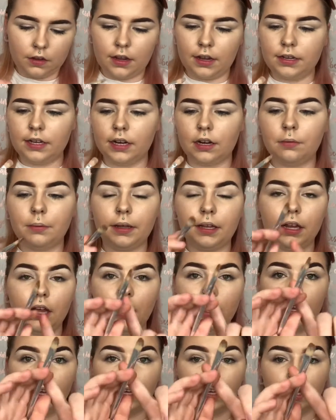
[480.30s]
I take a wee
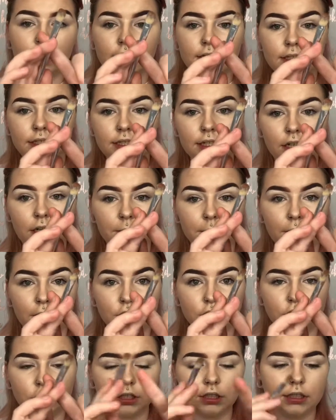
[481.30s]
concealer
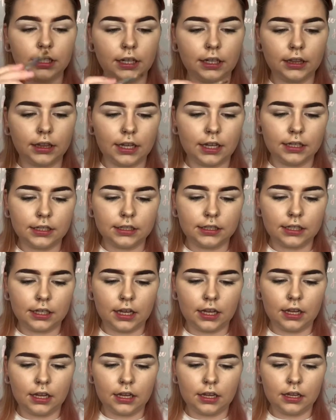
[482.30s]
brush just like this,
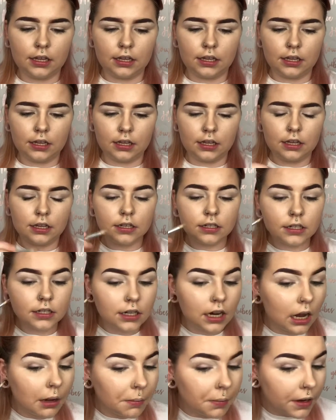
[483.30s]

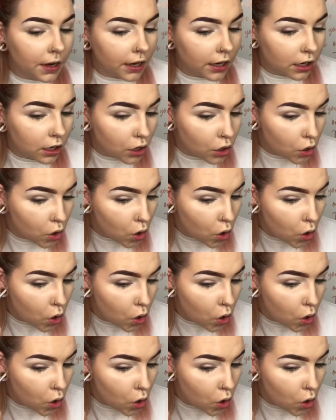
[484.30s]
dab it in,